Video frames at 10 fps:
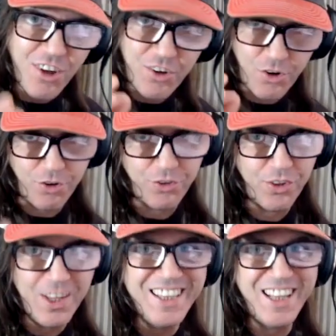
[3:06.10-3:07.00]
on Earth
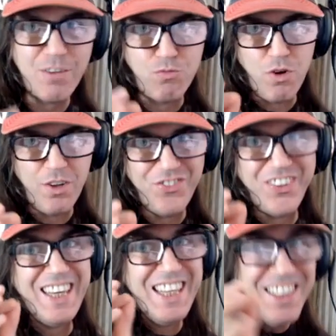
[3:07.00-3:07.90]
that runs
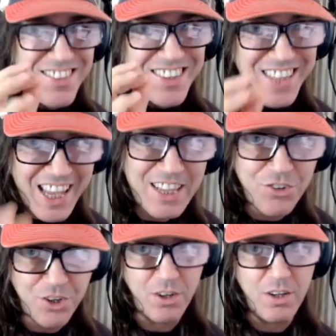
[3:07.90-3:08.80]
into
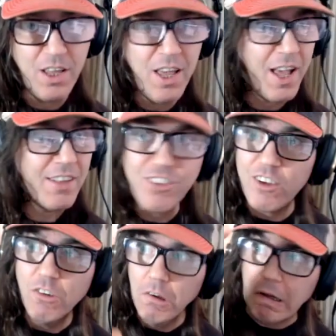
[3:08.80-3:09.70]
danger and
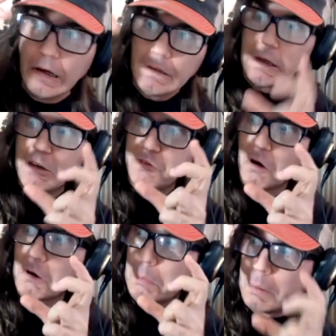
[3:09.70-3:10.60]
says, "Oh, I don't take a
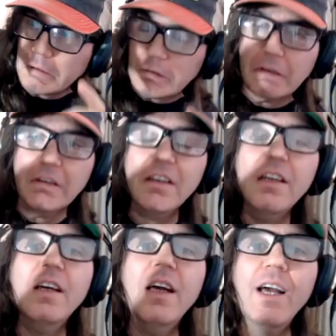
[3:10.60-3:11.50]
fucking picture."
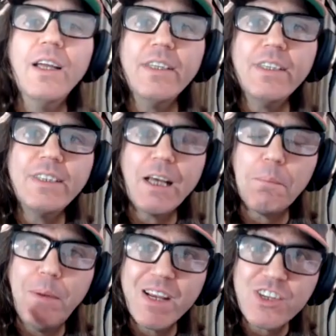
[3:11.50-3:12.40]
Uh, you take a
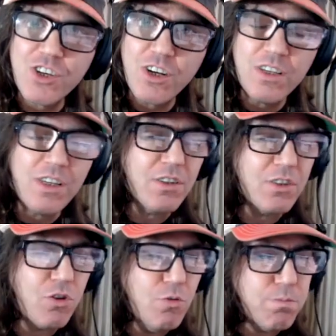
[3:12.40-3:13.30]
picture. You,
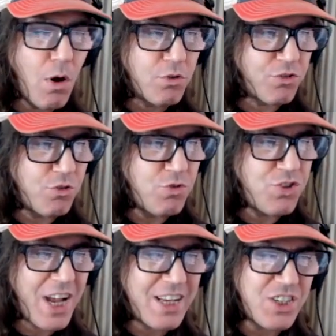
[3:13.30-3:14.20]
two boats, two
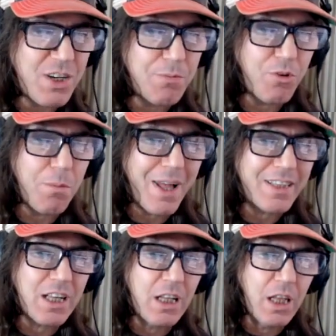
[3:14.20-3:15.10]
giant ships are
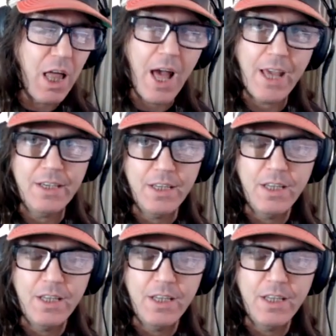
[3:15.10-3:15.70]
about to collide.